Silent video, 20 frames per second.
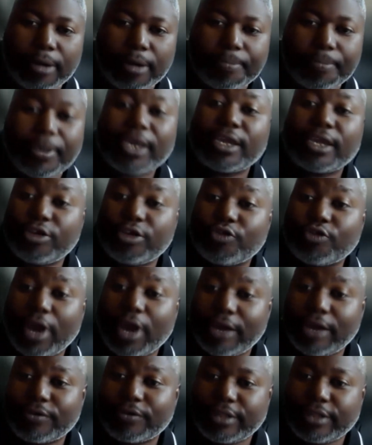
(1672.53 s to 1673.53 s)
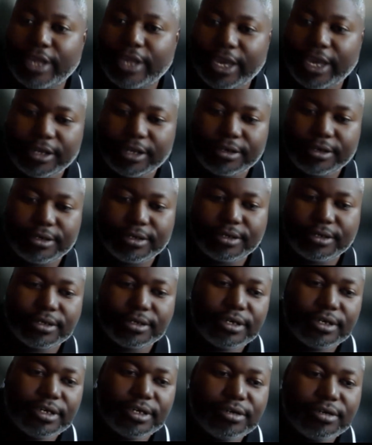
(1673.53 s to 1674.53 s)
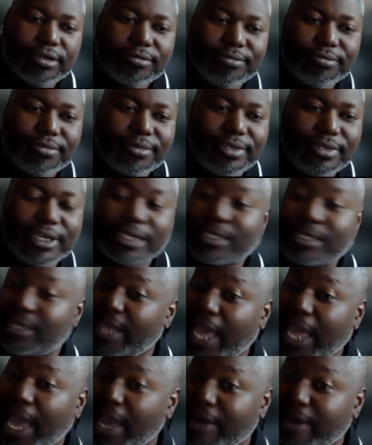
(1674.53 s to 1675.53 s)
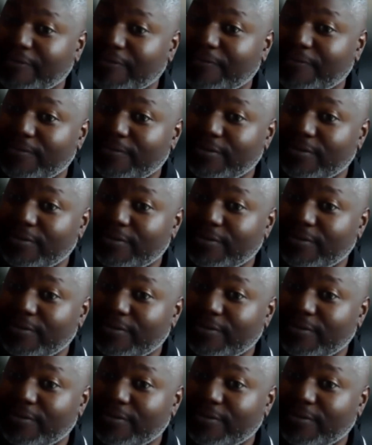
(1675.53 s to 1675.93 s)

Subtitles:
picking a driver that doesn't have,